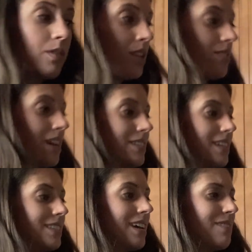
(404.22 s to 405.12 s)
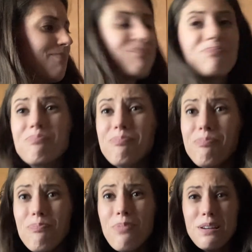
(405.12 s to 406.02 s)
So as I said,
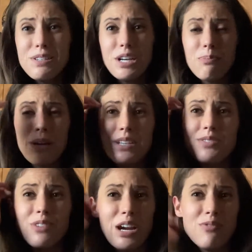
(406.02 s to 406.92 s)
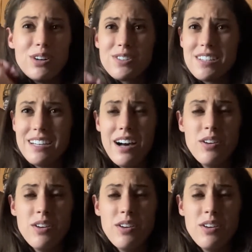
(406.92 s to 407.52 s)
chickpeas, very versatile.